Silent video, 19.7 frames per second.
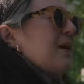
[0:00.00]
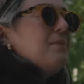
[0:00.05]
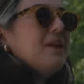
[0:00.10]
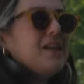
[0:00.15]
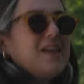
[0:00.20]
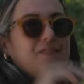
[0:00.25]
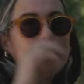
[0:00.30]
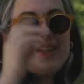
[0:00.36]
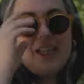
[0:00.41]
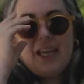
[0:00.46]
I'm gonna
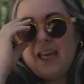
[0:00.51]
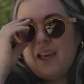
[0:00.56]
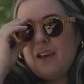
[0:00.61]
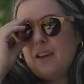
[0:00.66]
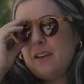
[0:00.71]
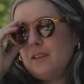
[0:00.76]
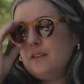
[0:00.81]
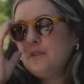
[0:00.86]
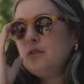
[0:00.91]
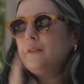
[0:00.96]
give it
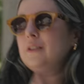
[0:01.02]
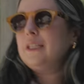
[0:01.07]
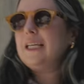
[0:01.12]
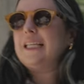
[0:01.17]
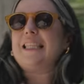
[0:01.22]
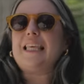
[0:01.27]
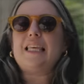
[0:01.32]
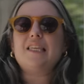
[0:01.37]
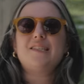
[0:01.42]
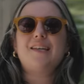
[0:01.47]
like at
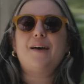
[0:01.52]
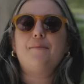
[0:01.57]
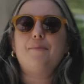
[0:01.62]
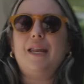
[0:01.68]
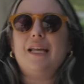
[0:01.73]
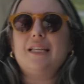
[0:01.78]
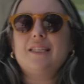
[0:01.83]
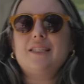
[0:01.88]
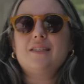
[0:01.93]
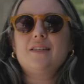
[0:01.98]
least 10
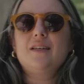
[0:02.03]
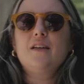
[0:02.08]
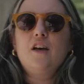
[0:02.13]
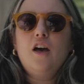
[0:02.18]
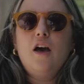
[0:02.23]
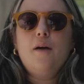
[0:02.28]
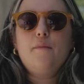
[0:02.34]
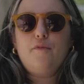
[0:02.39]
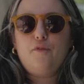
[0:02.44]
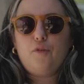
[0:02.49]
minutes
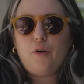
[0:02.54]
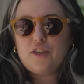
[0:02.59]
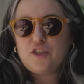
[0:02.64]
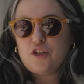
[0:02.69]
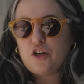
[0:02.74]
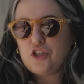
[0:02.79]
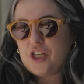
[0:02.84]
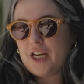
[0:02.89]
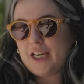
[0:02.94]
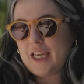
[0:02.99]
before I
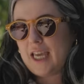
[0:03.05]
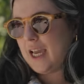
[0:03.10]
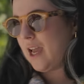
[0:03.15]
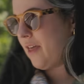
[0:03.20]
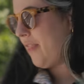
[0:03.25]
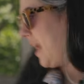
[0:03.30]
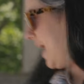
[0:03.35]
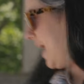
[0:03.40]
start checking. And